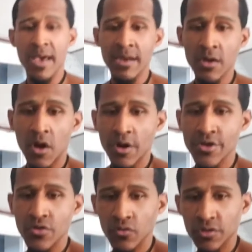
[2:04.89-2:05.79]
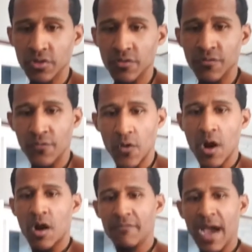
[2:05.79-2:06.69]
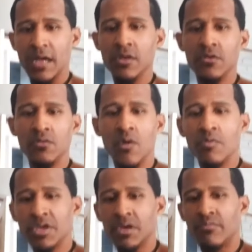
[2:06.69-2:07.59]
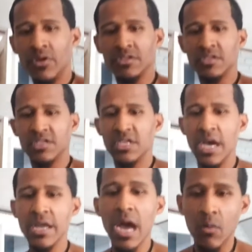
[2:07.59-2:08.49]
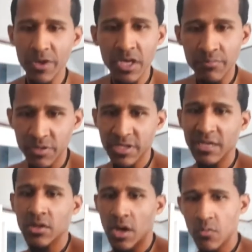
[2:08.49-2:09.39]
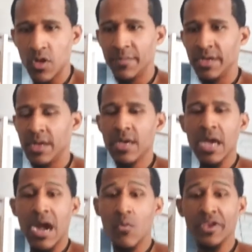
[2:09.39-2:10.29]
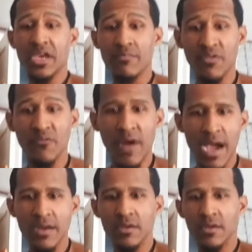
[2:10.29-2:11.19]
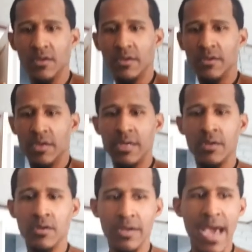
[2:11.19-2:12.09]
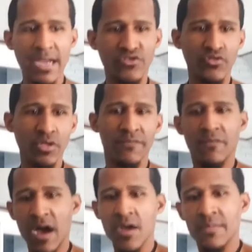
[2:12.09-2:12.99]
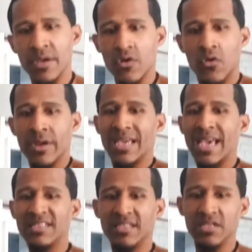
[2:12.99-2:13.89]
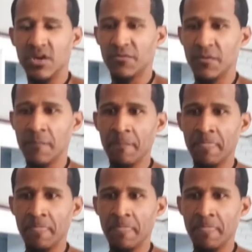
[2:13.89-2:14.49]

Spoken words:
men are used for our value, what we can bring to society, how we can protect our women, how we can provide in natural environment or in cases of